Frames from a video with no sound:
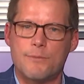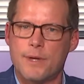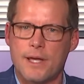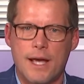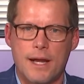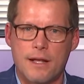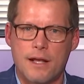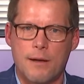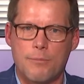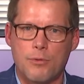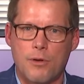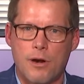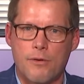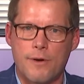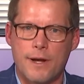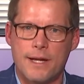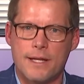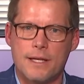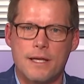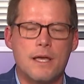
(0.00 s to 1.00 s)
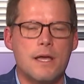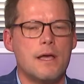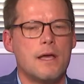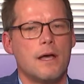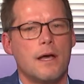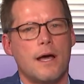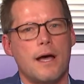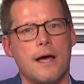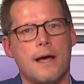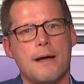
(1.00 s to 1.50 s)
We got a couple already.
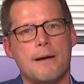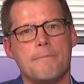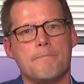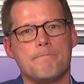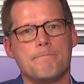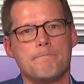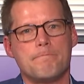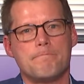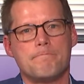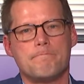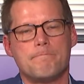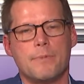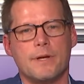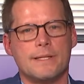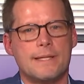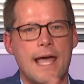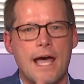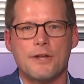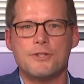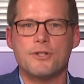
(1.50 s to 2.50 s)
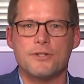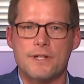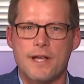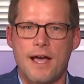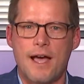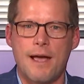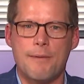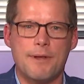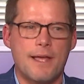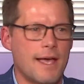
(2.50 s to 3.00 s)
But now's your
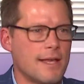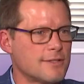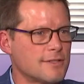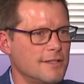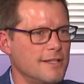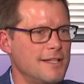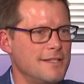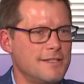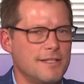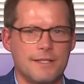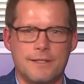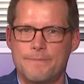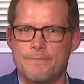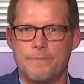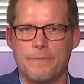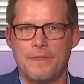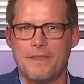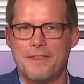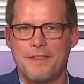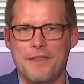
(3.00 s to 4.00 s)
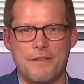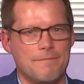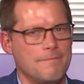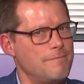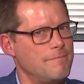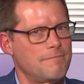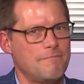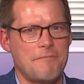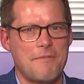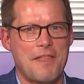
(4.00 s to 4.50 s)
time to ask Lindsay
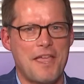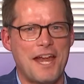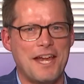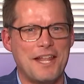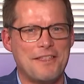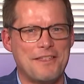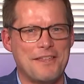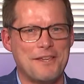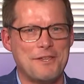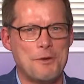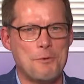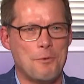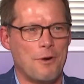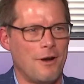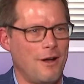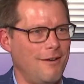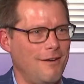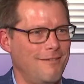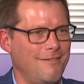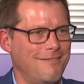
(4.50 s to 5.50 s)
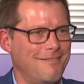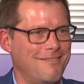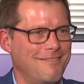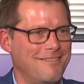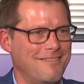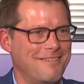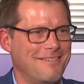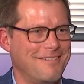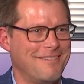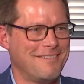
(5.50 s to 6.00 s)
anything you want.
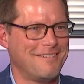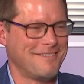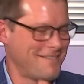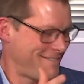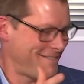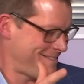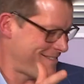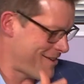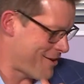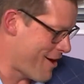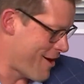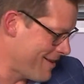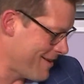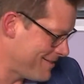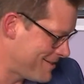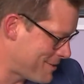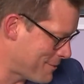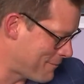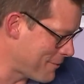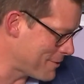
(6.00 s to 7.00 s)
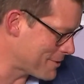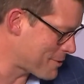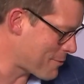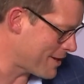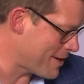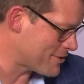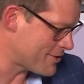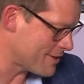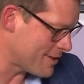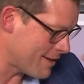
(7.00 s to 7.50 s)
All right. So first
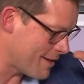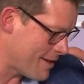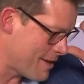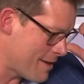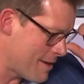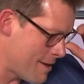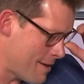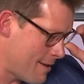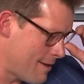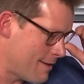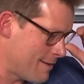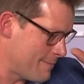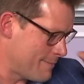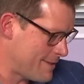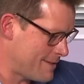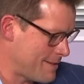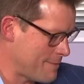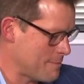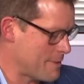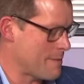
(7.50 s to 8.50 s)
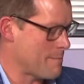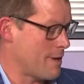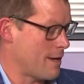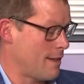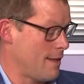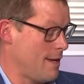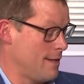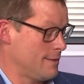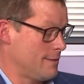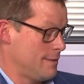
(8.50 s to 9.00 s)
question. Let's see, get my
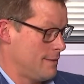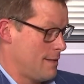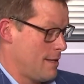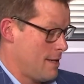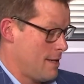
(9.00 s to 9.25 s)
glasses.